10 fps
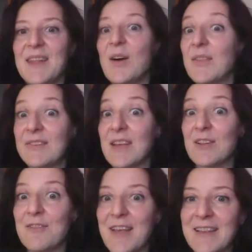
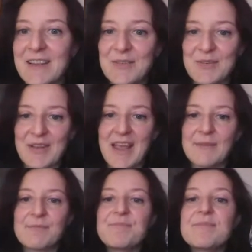singular value.
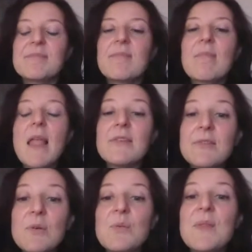Okay.
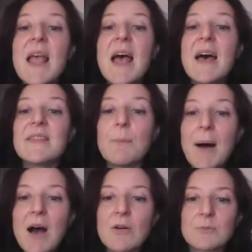So the
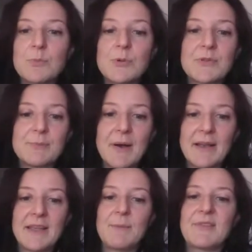bound proved
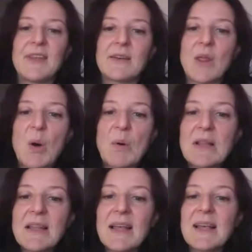by Massei and
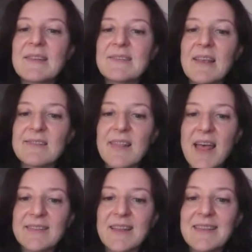Robol says
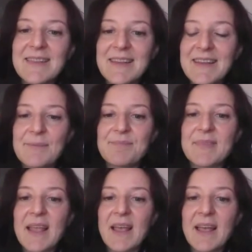that the
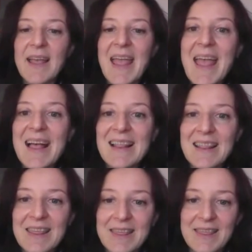
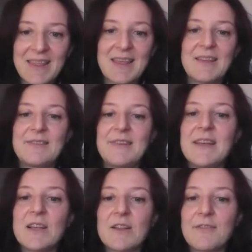L
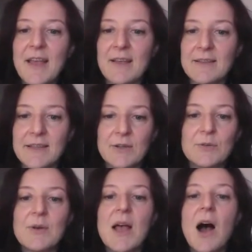singular value
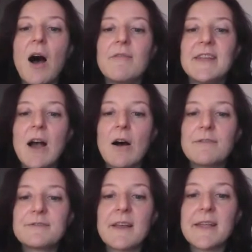of the
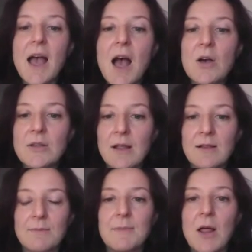
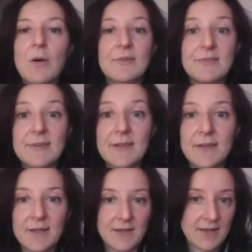off-diagonal block
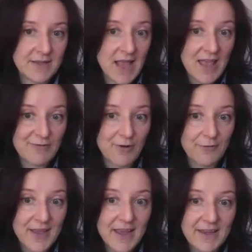C in f
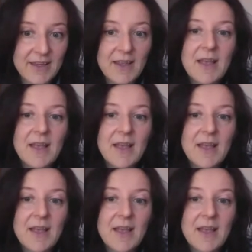of A